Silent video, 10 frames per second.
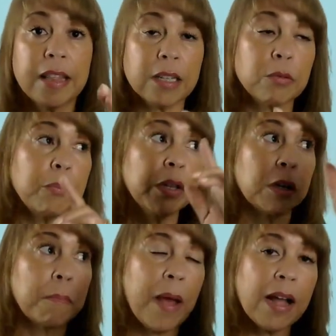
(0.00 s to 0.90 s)
that's when we
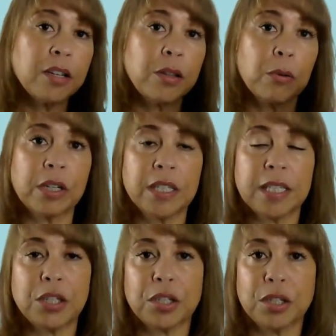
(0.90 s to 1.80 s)
look back to the
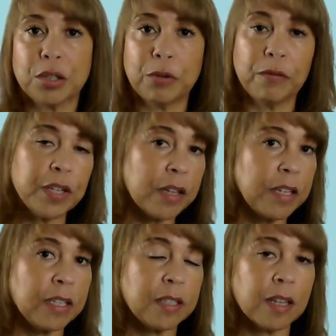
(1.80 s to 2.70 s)
organizations who've done
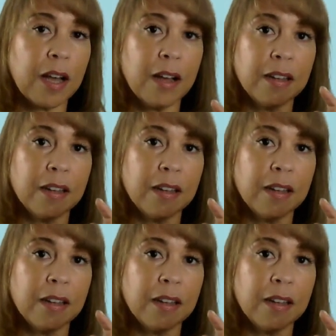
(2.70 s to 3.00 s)
these